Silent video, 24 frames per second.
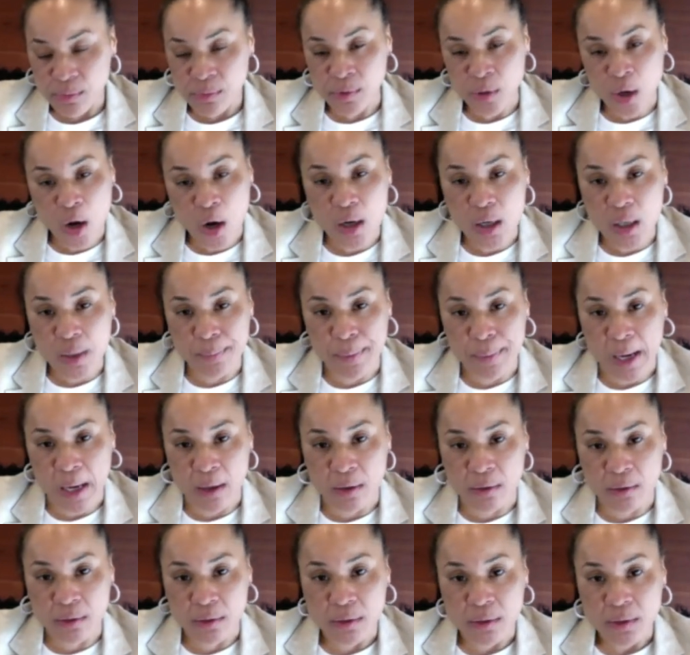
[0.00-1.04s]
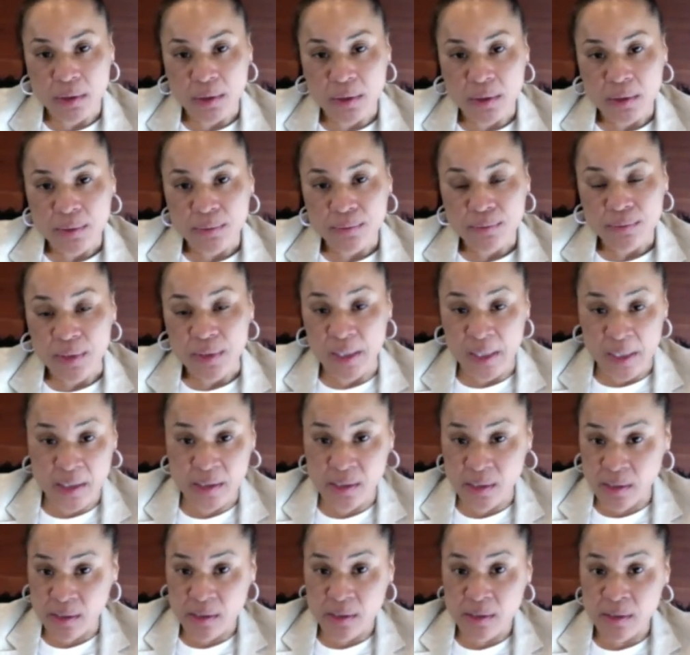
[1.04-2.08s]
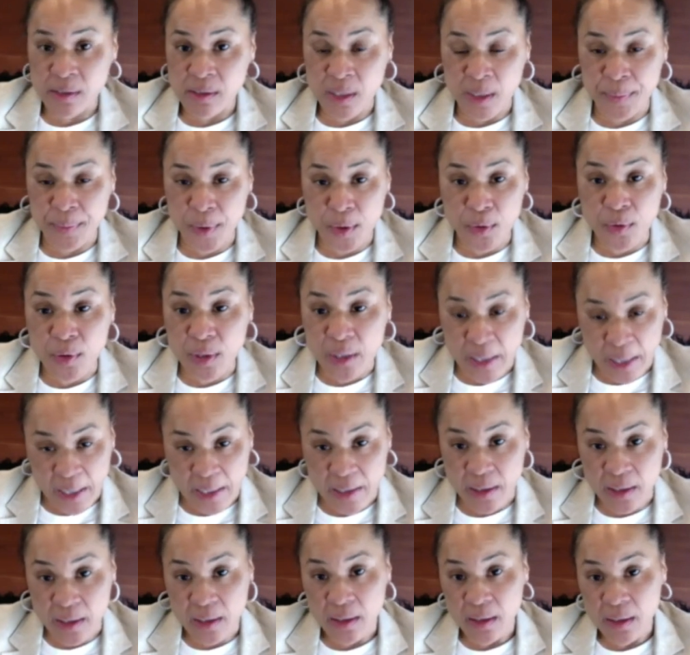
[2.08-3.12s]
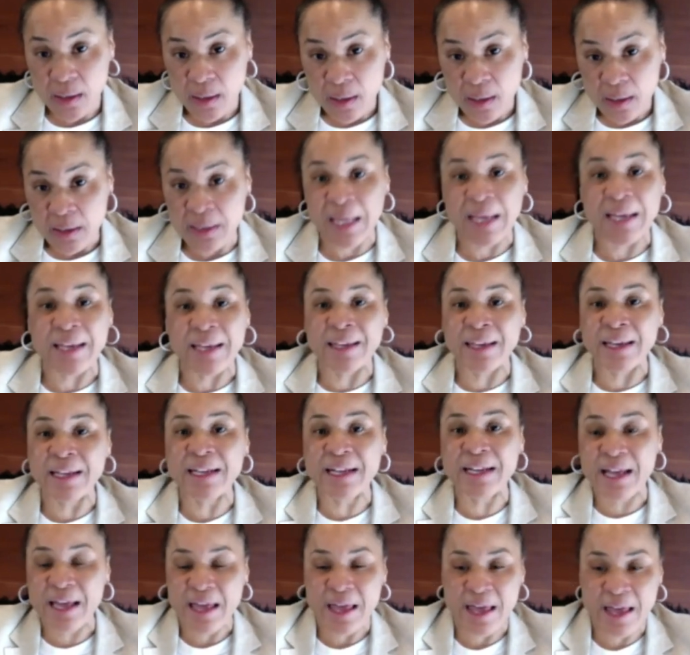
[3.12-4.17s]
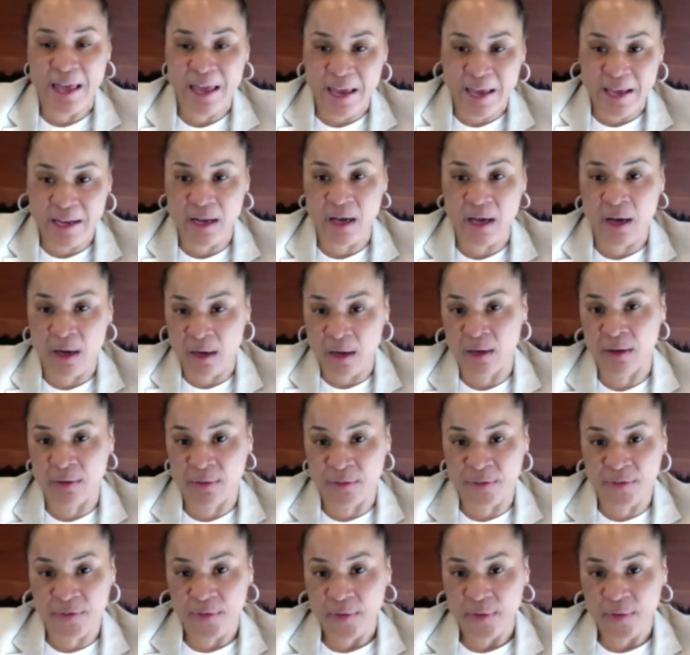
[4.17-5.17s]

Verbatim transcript: talk about is communicating, like getting ahead of